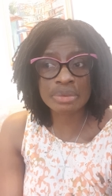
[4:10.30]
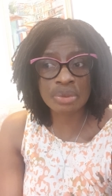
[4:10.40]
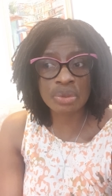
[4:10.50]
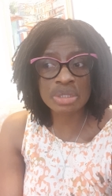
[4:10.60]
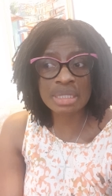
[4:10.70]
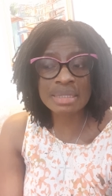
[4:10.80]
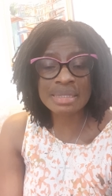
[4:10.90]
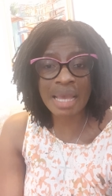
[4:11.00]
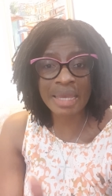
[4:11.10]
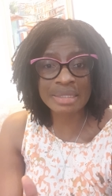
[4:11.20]
Go to the
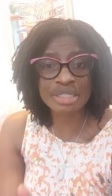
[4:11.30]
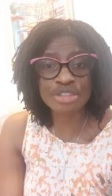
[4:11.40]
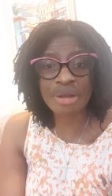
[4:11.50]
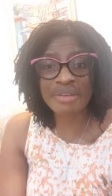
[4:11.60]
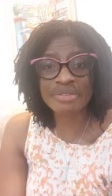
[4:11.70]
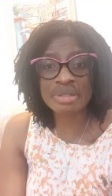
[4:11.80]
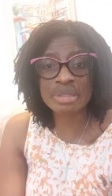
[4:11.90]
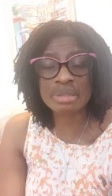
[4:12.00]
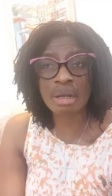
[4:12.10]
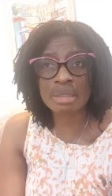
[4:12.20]
site
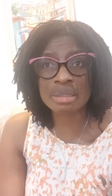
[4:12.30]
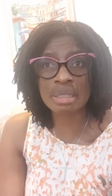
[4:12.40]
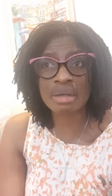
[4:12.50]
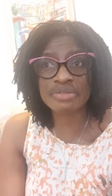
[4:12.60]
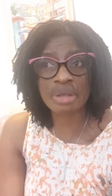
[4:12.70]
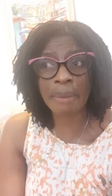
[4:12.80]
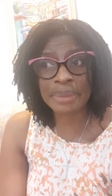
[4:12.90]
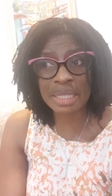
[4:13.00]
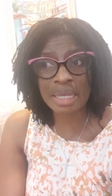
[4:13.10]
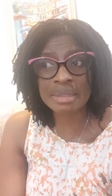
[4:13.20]

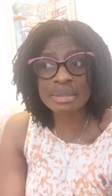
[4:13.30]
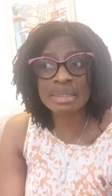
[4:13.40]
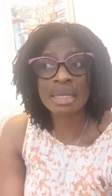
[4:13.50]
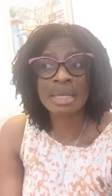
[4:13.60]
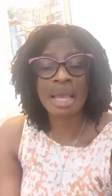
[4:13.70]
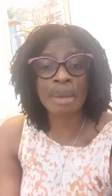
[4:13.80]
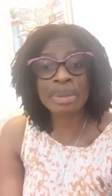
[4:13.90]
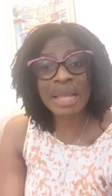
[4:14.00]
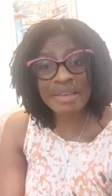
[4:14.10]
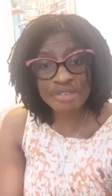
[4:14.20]
travel.gov.bs,
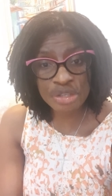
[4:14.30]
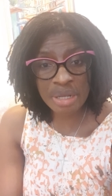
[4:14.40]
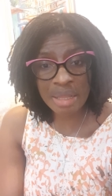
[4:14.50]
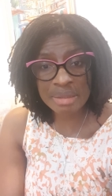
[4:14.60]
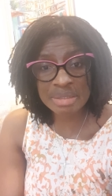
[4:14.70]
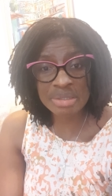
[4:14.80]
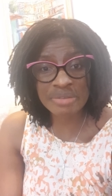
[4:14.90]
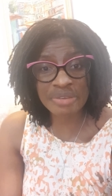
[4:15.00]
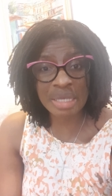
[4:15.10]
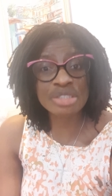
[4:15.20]
apply for your health
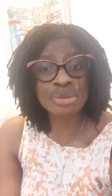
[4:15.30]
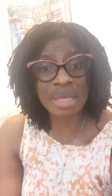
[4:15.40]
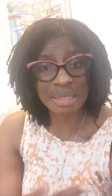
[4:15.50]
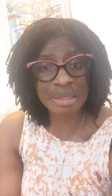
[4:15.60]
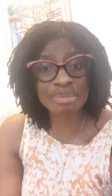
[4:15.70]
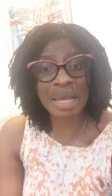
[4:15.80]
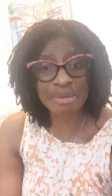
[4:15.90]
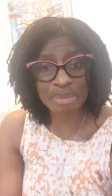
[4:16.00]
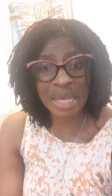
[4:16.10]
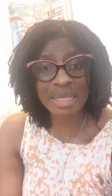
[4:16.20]
certificate. You get it
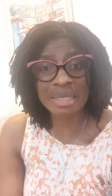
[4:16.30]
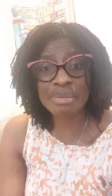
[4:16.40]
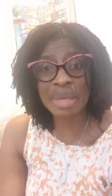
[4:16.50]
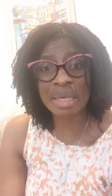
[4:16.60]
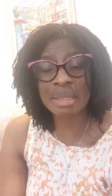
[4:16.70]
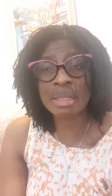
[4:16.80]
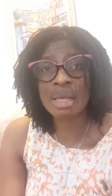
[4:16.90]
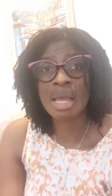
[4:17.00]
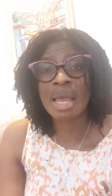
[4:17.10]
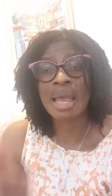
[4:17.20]
back by email,
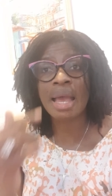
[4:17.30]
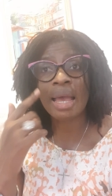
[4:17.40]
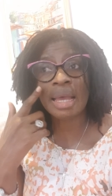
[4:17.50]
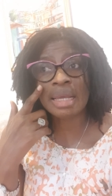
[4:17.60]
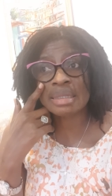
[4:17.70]
and